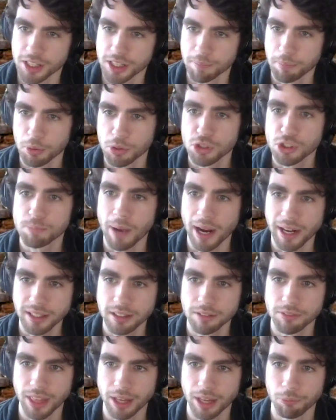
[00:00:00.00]
the
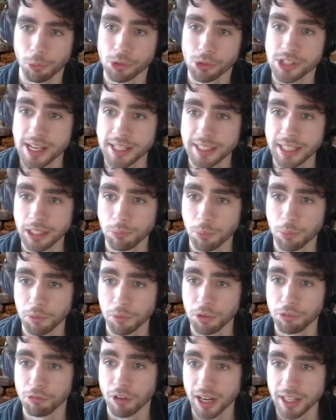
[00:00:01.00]
perspective that we're taking when
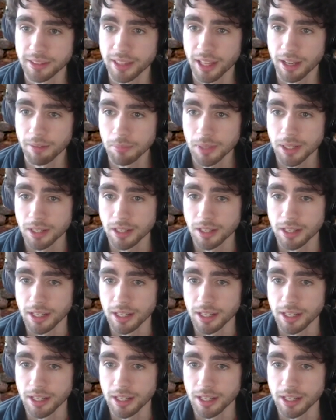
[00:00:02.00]
we write them